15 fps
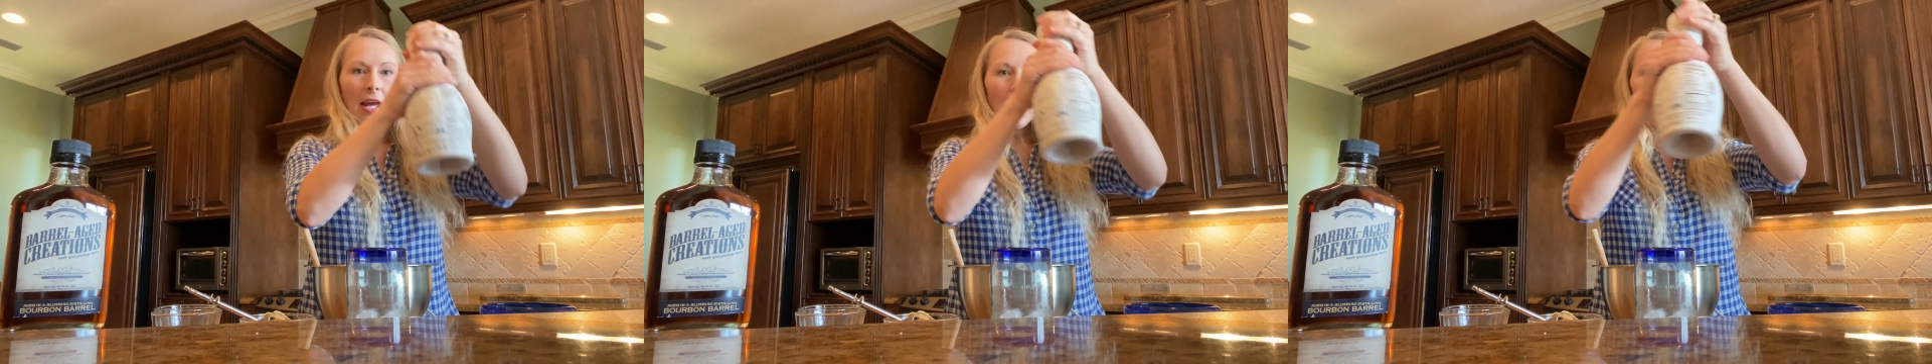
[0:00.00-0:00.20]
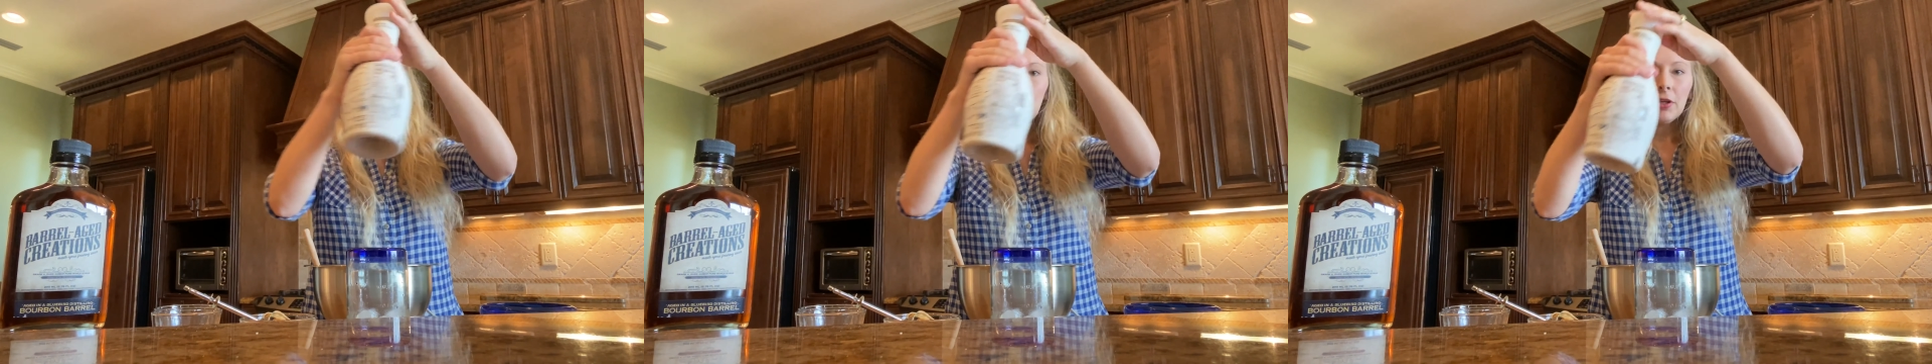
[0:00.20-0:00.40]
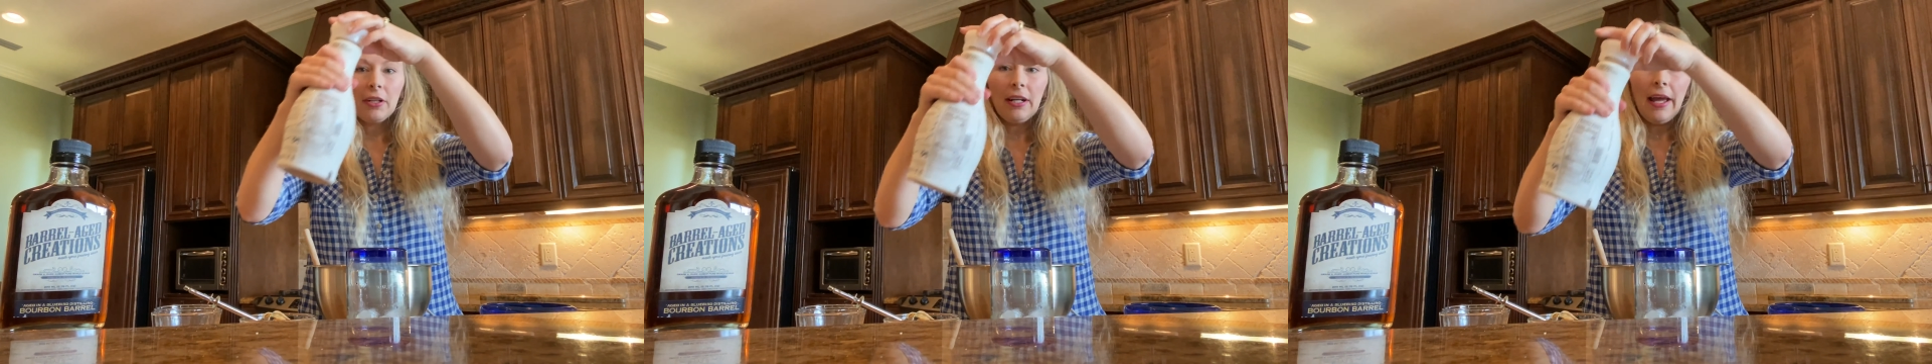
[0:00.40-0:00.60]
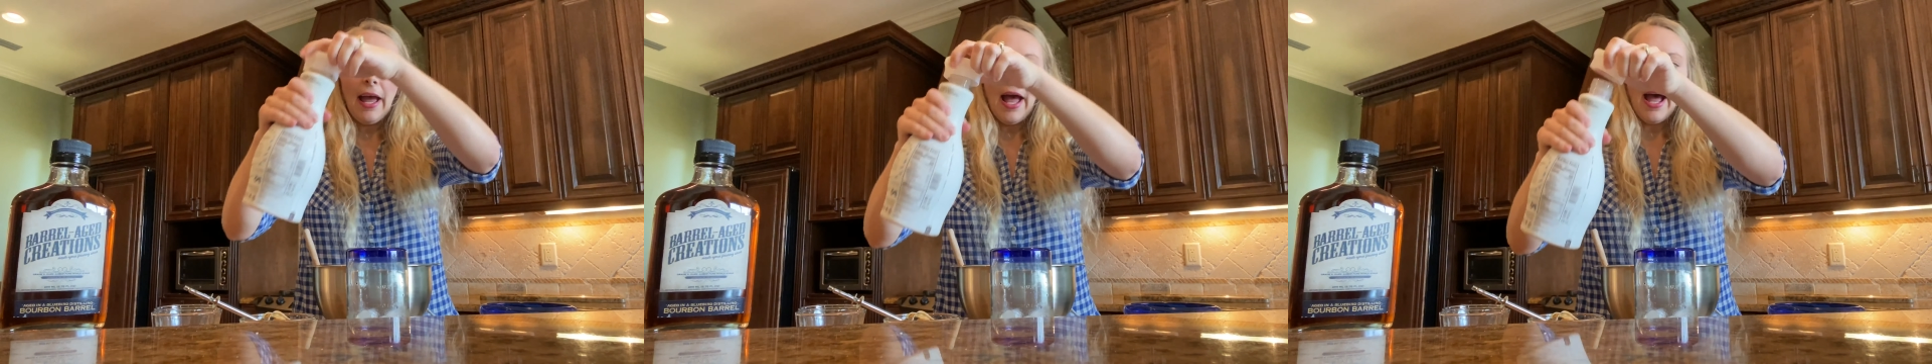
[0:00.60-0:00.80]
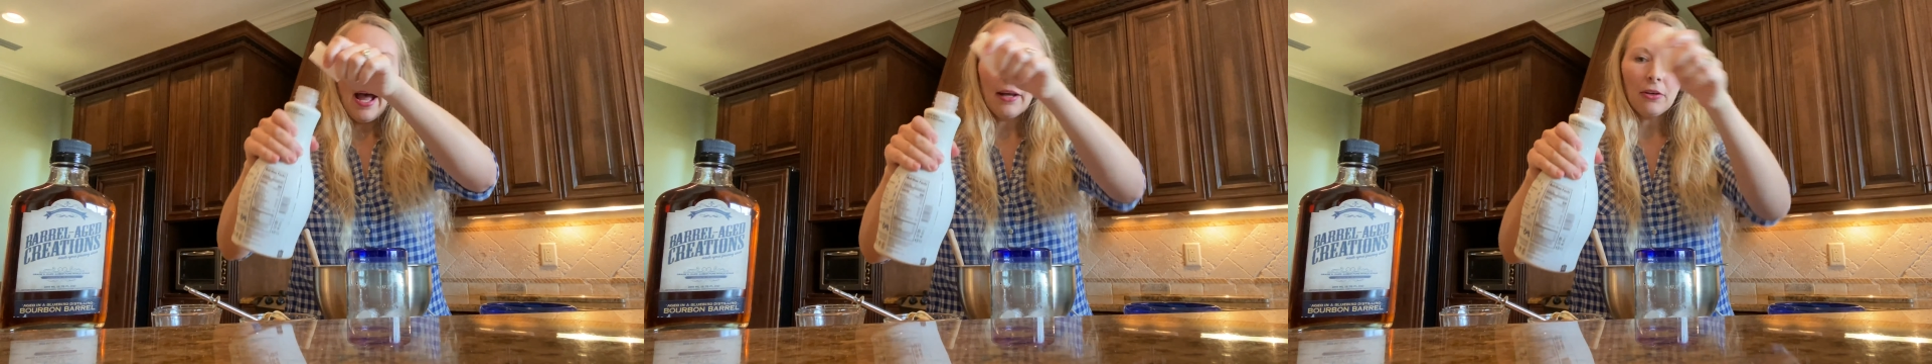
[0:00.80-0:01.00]
and we're gonna
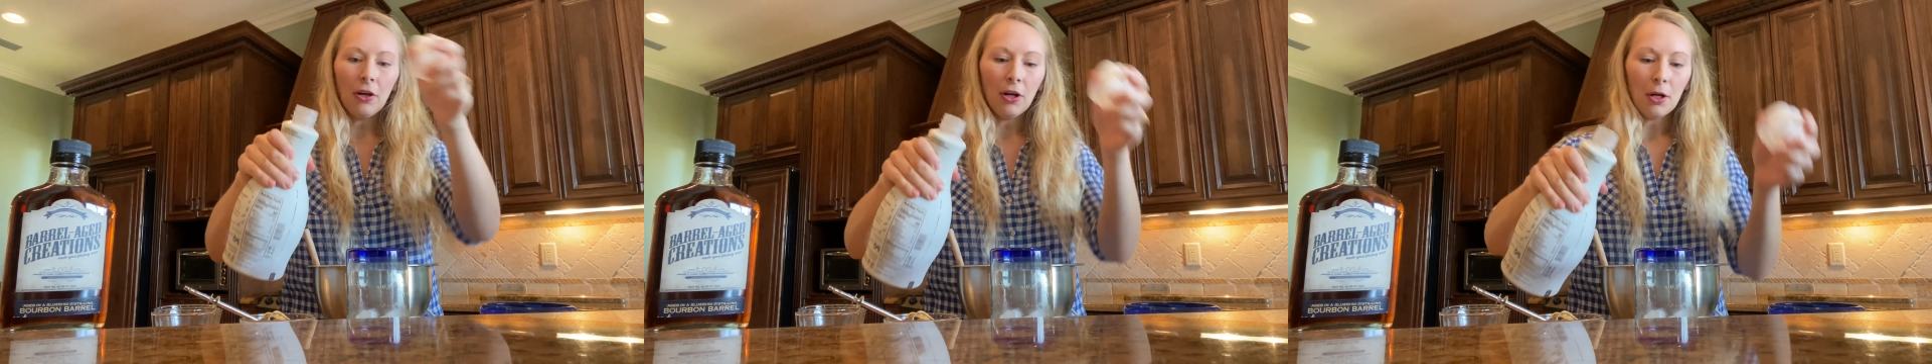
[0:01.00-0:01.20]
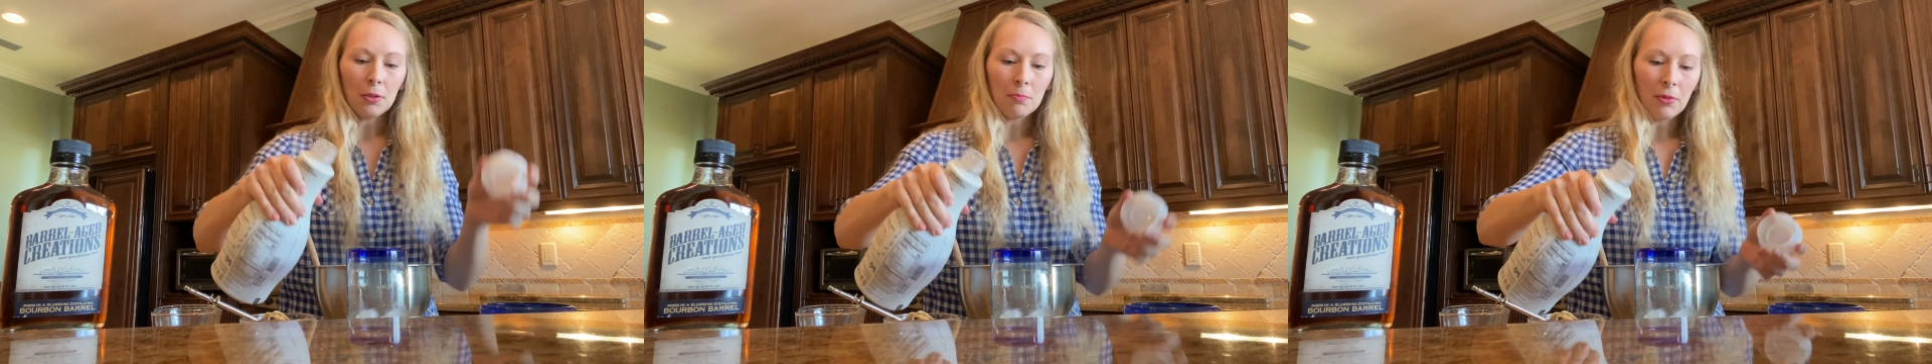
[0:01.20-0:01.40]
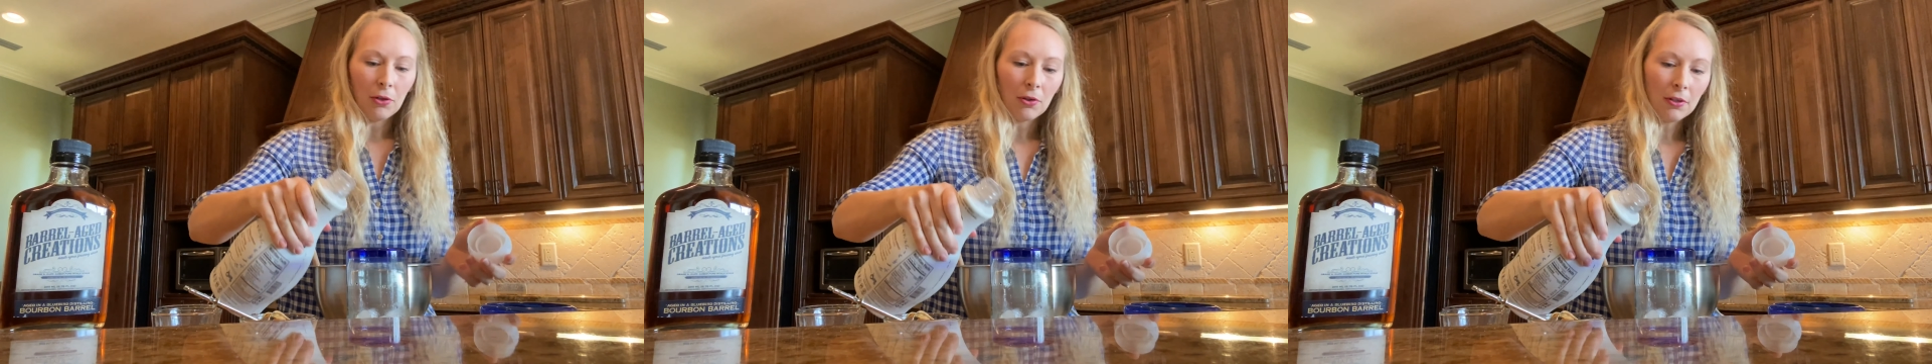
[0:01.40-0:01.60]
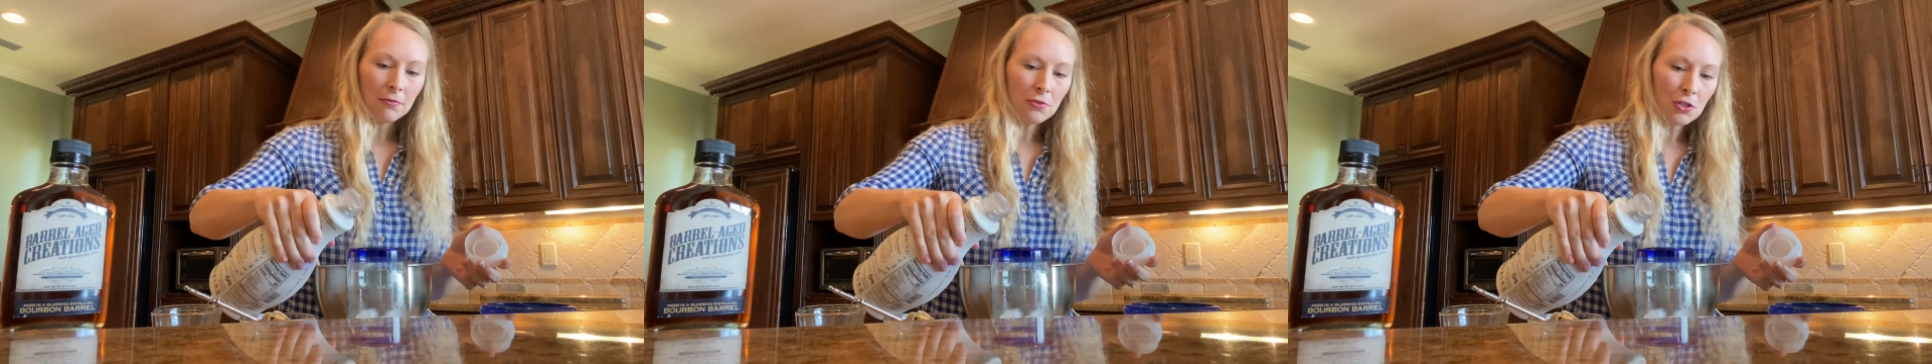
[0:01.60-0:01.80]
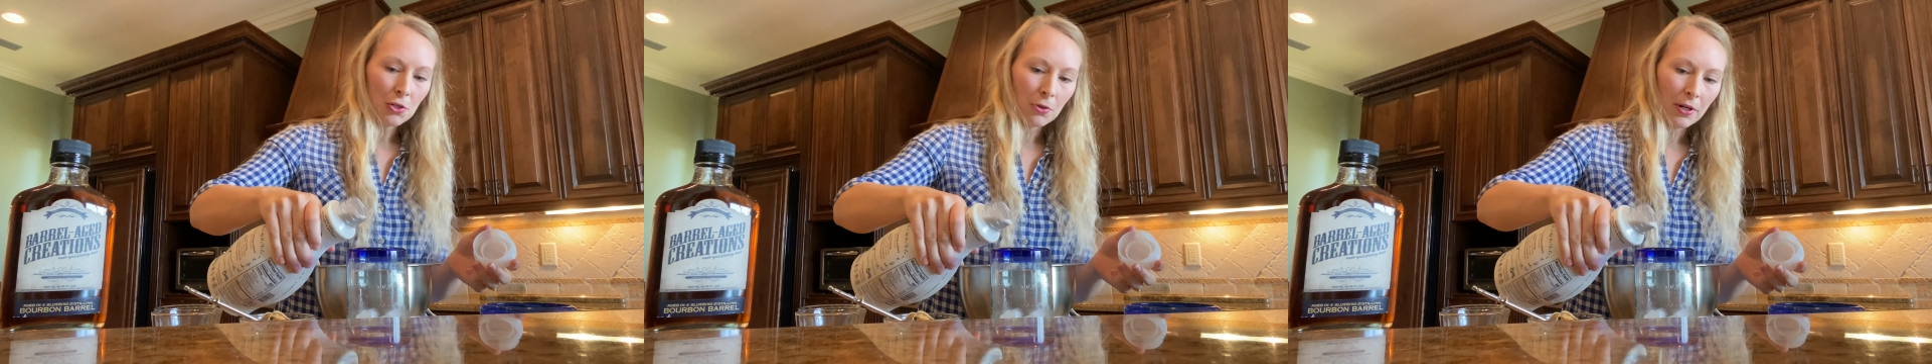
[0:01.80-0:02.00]
add our milk
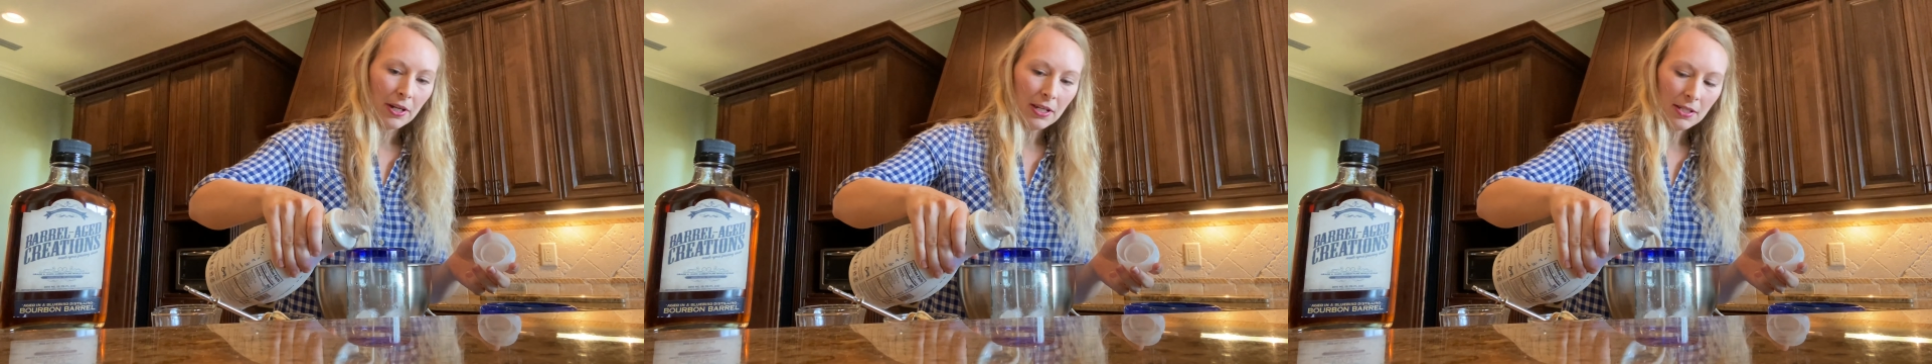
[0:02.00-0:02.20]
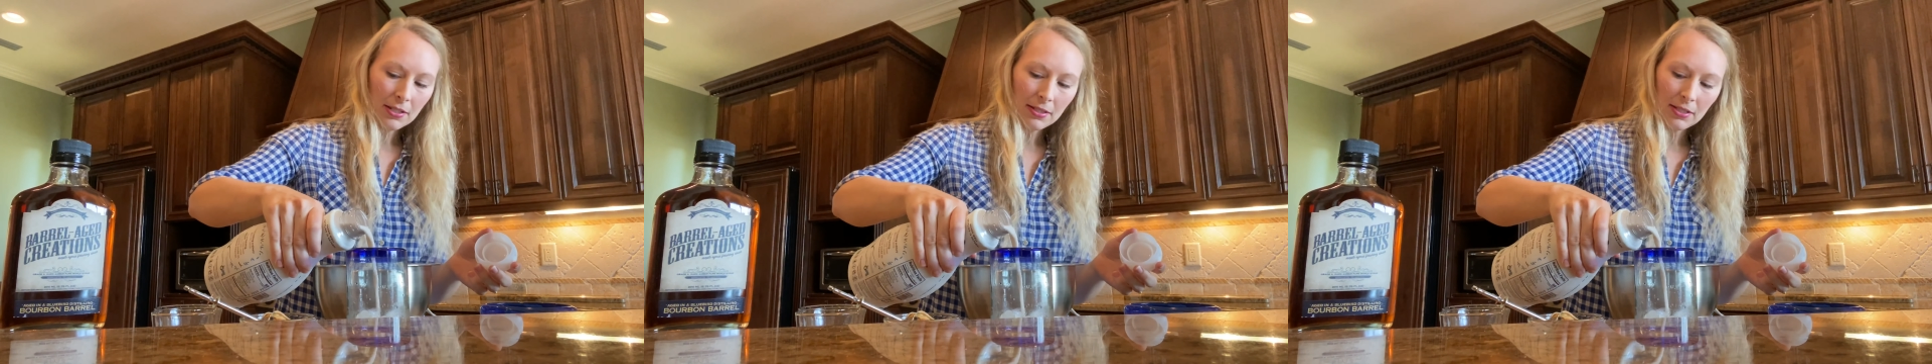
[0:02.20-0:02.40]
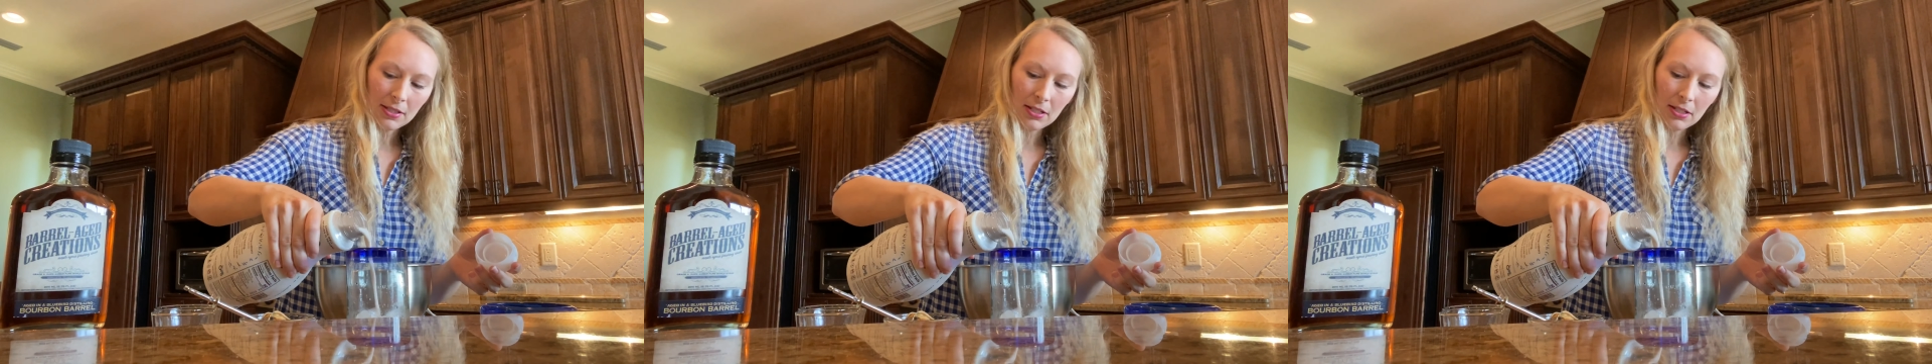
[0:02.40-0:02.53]
of choice.